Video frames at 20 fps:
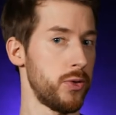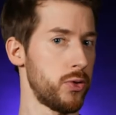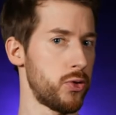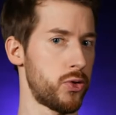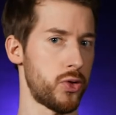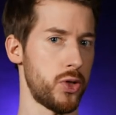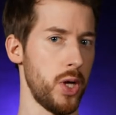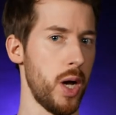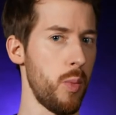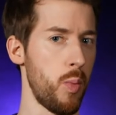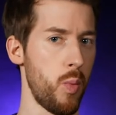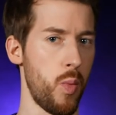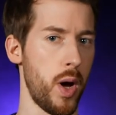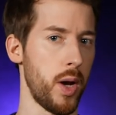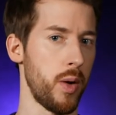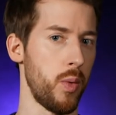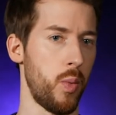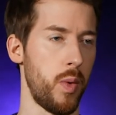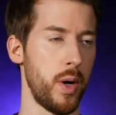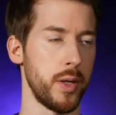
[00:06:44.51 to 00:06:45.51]

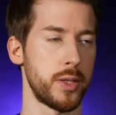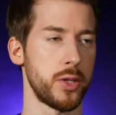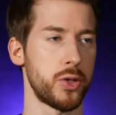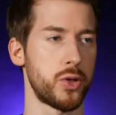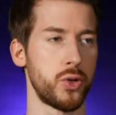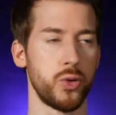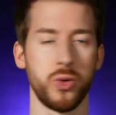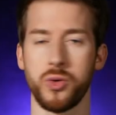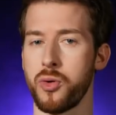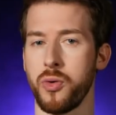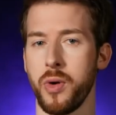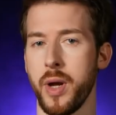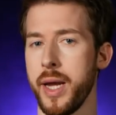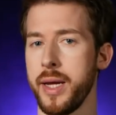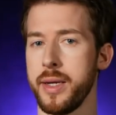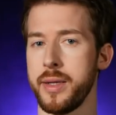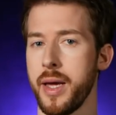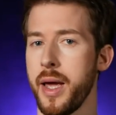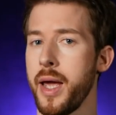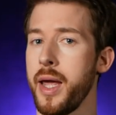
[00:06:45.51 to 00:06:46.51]
someone wanted to
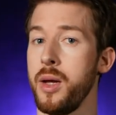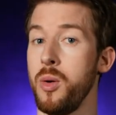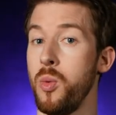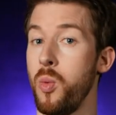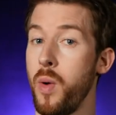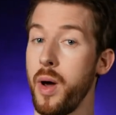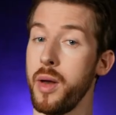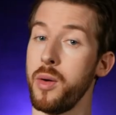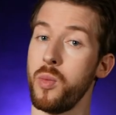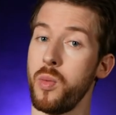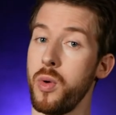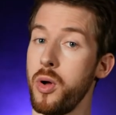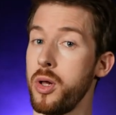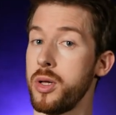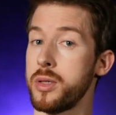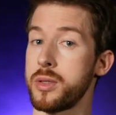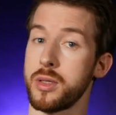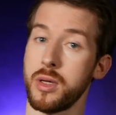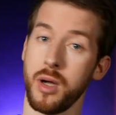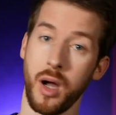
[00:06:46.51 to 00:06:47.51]
create a one
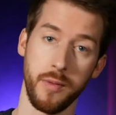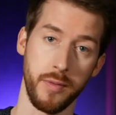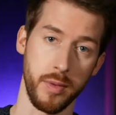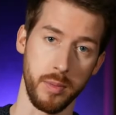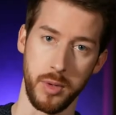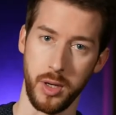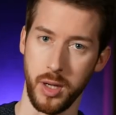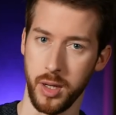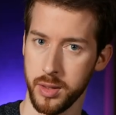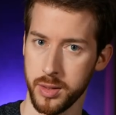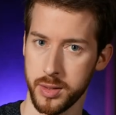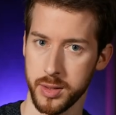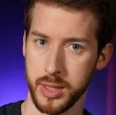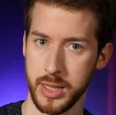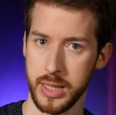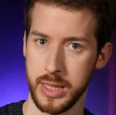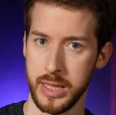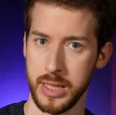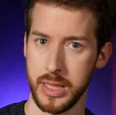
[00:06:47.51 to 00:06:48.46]
world government,